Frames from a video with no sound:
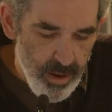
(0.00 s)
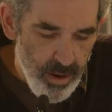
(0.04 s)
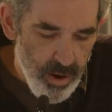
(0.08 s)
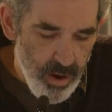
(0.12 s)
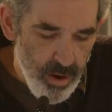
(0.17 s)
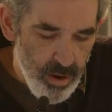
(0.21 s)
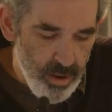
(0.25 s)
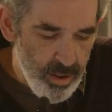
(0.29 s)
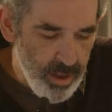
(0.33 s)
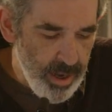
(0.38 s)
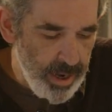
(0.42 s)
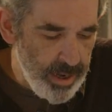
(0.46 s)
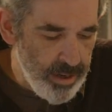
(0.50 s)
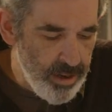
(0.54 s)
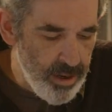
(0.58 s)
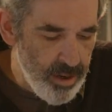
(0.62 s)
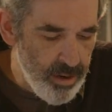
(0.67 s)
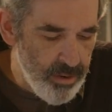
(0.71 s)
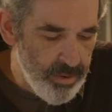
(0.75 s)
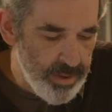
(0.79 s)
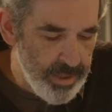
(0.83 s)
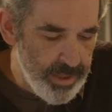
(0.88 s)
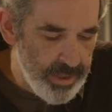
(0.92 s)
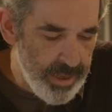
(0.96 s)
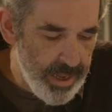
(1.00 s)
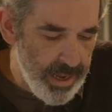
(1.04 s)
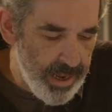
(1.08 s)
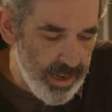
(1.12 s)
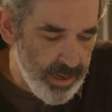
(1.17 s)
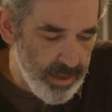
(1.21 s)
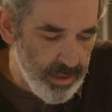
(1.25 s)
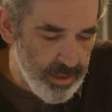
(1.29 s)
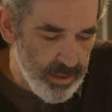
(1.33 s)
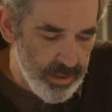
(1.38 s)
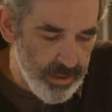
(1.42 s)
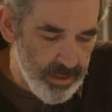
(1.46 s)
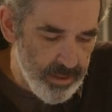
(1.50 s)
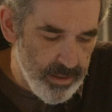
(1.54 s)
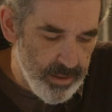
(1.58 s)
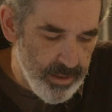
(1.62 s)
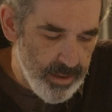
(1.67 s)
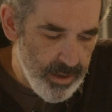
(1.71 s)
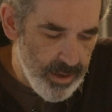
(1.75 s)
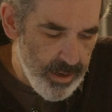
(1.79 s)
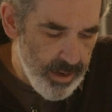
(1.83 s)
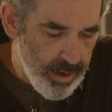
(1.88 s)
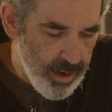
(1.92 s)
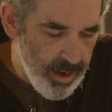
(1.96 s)
All I know is that
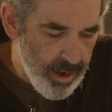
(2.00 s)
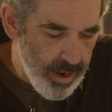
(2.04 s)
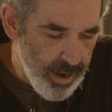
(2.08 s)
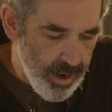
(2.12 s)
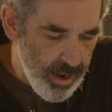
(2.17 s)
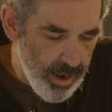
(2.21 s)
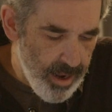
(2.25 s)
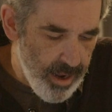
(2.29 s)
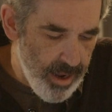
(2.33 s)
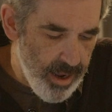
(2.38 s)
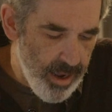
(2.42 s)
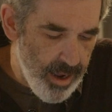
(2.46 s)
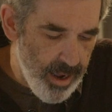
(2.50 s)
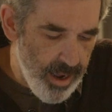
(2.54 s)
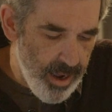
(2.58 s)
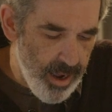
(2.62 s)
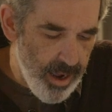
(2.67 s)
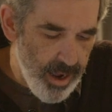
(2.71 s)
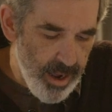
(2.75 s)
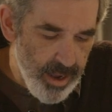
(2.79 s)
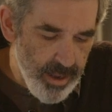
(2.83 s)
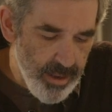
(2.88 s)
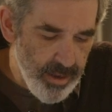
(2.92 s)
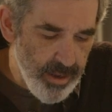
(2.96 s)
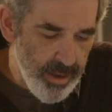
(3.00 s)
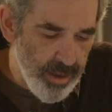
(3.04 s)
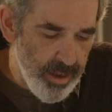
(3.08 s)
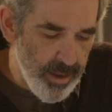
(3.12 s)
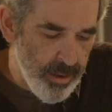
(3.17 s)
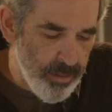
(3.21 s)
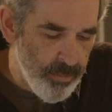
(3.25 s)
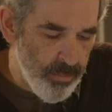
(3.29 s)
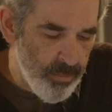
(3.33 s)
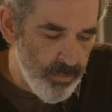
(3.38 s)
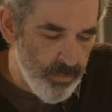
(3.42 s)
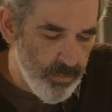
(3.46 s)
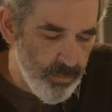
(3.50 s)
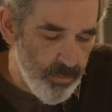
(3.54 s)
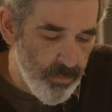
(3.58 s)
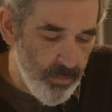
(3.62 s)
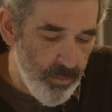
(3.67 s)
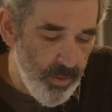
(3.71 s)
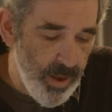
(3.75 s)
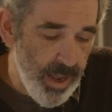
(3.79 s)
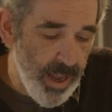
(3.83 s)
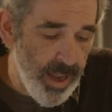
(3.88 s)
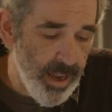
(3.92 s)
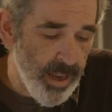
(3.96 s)
I am
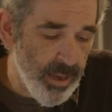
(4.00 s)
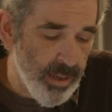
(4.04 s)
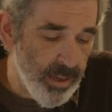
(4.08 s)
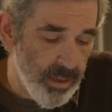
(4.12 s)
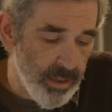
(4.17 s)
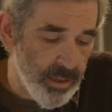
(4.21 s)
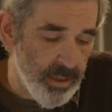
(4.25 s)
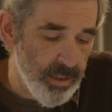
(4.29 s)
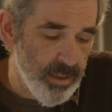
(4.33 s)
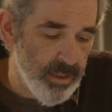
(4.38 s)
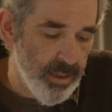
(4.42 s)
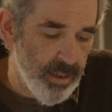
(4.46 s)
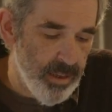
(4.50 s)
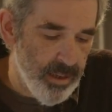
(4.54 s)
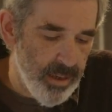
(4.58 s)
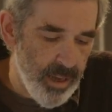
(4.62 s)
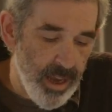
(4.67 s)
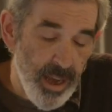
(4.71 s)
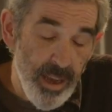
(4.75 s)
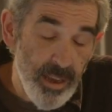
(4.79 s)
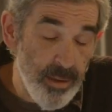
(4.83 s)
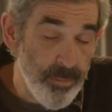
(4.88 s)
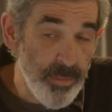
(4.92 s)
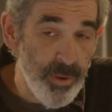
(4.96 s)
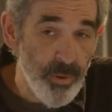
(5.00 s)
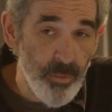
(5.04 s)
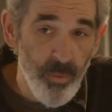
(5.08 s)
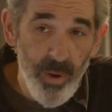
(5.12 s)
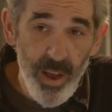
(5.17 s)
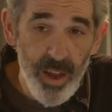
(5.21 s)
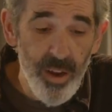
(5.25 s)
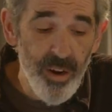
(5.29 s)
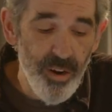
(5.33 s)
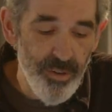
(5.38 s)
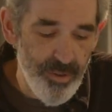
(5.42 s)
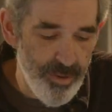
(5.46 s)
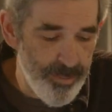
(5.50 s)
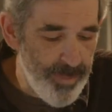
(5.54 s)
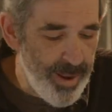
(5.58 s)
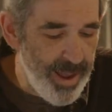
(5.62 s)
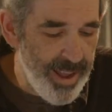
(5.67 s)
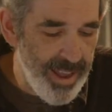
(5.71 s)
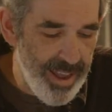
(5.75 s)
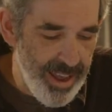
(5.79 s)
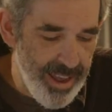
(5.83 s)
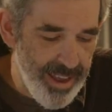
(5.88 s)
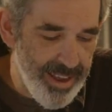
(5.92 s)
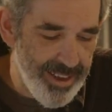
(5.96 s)
in way over
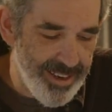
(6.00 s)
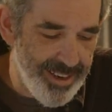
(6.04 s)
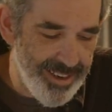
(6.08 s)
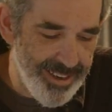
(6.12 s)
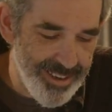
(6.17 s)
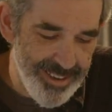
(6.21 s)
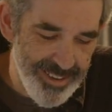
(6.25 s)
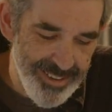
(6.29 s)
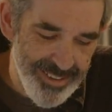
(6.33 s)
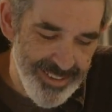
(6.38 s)
my head,